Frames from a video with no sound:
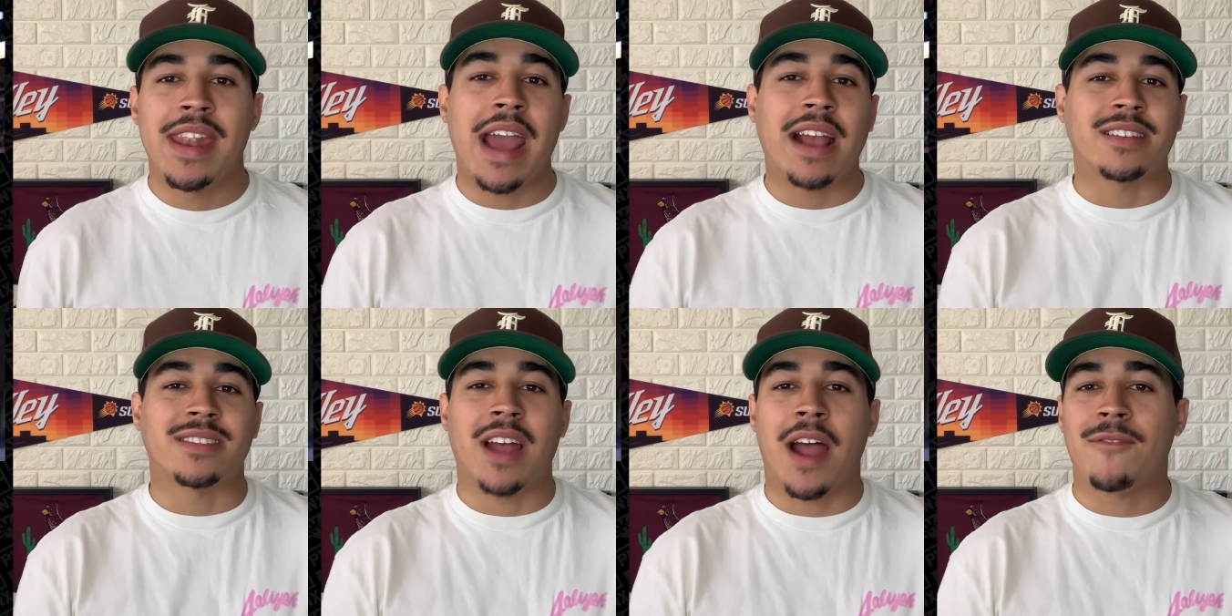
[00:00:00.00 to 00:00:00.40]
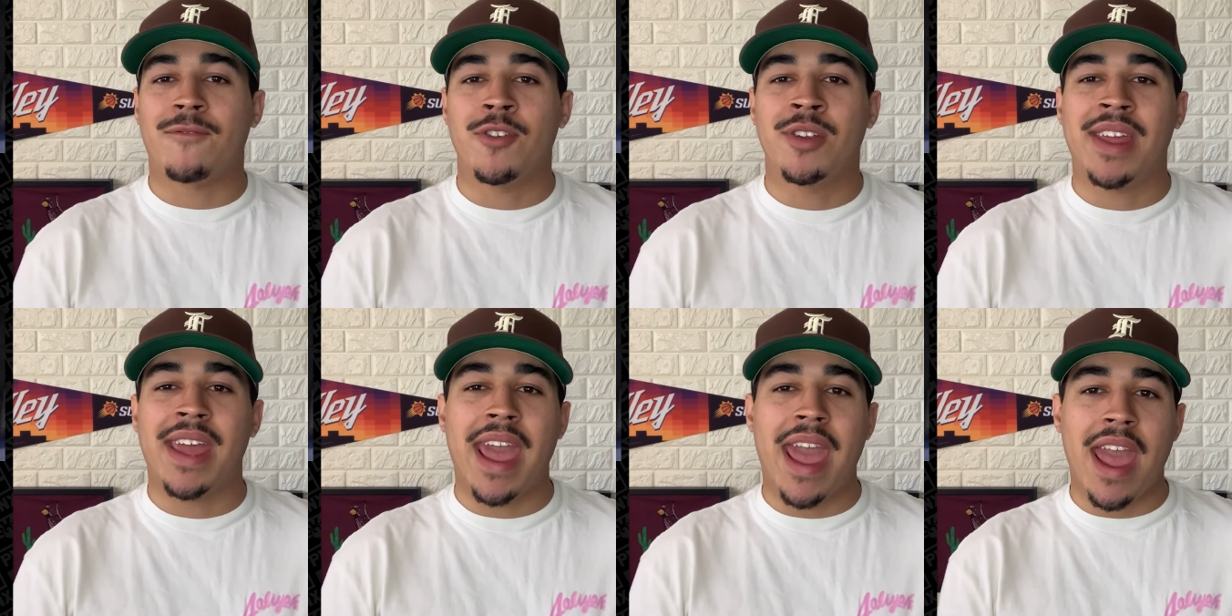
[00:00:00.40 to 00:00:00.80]
Next stop
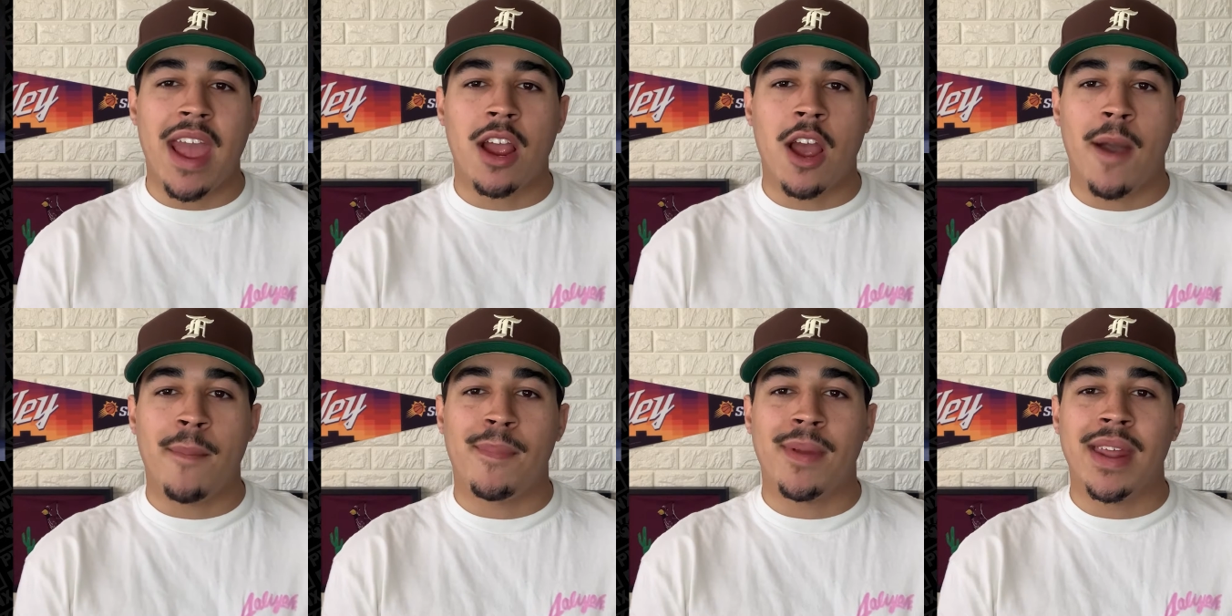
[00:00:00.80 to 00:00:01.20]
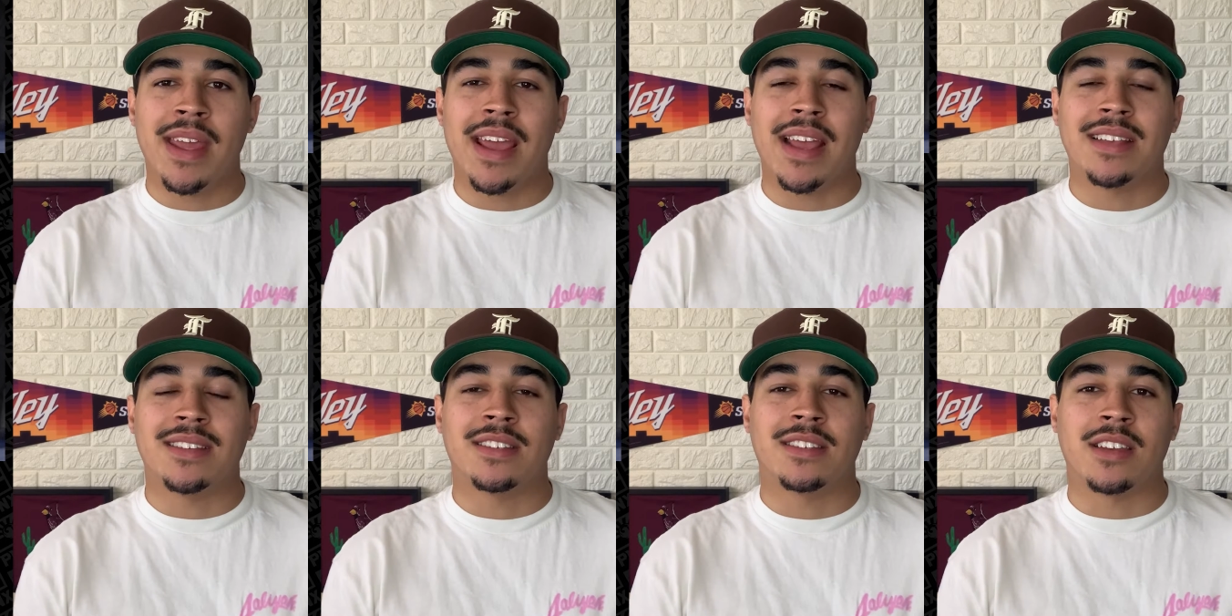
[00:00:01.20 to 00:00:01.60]
for DA and
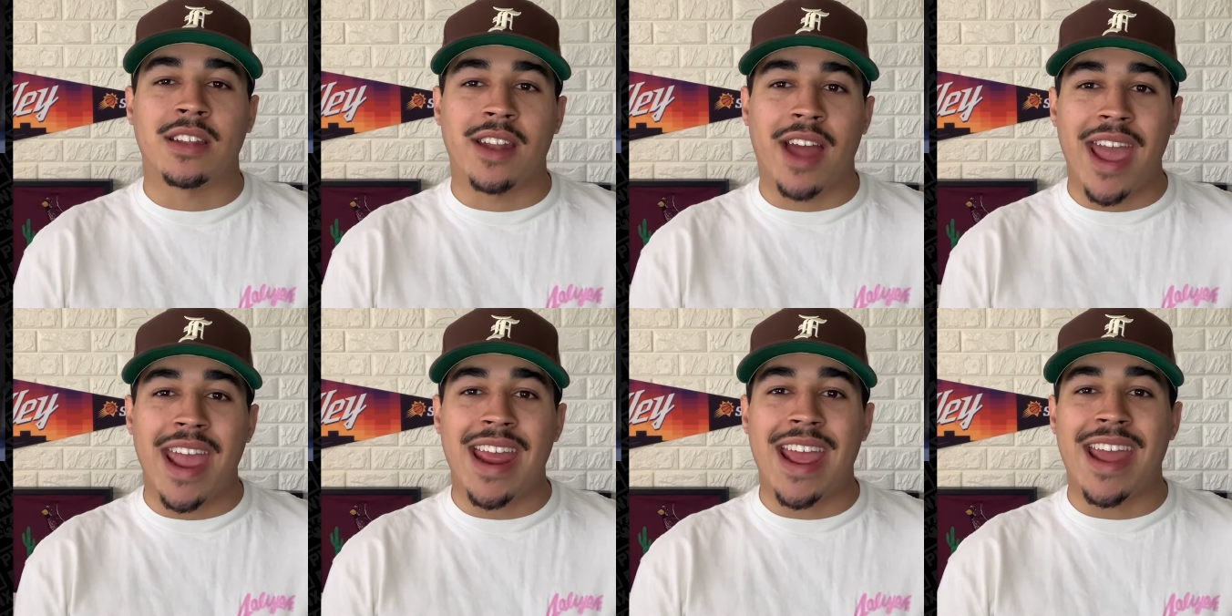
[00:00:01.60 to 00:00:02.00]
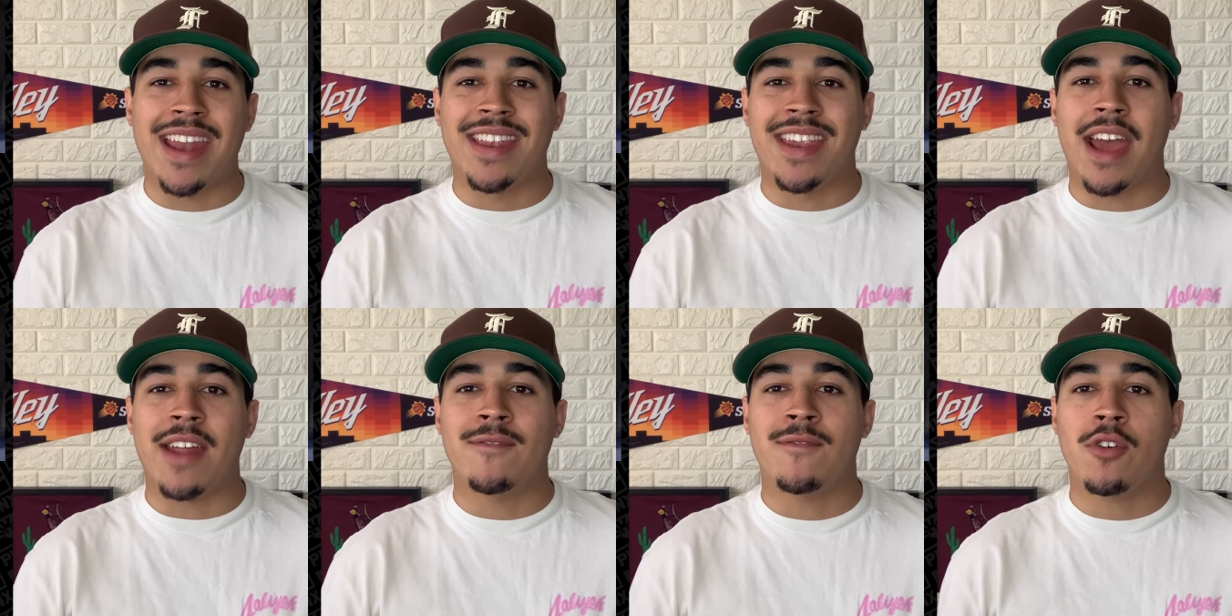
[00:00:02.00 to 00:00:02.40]
company is tonight
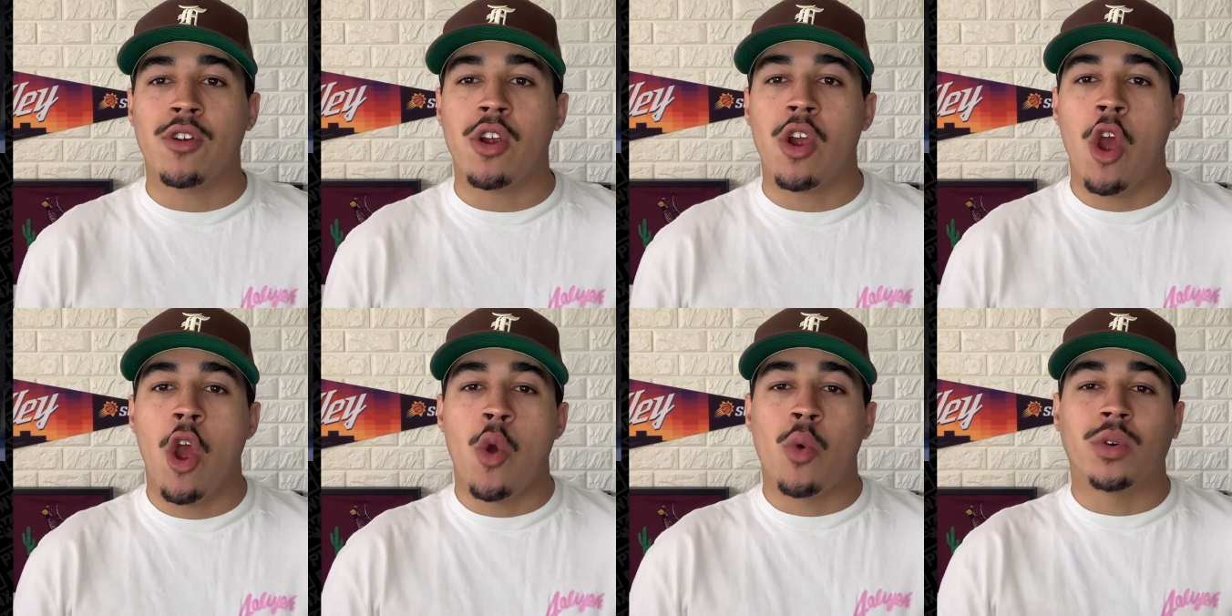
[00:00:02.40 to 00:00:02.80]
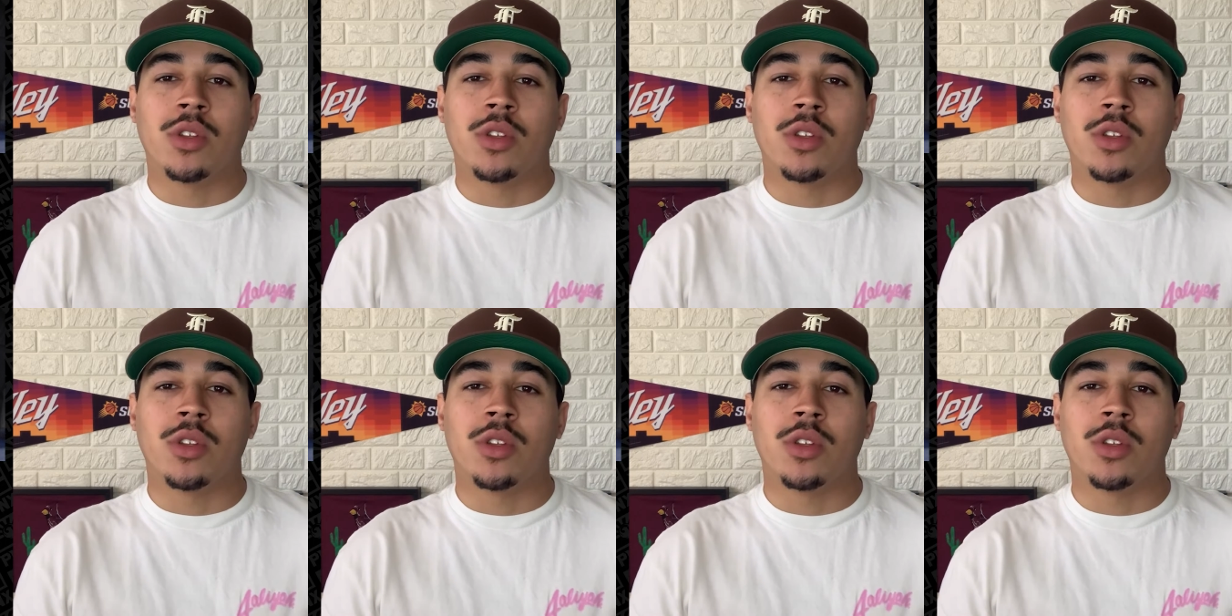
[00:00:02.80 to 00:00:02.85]
in Denver,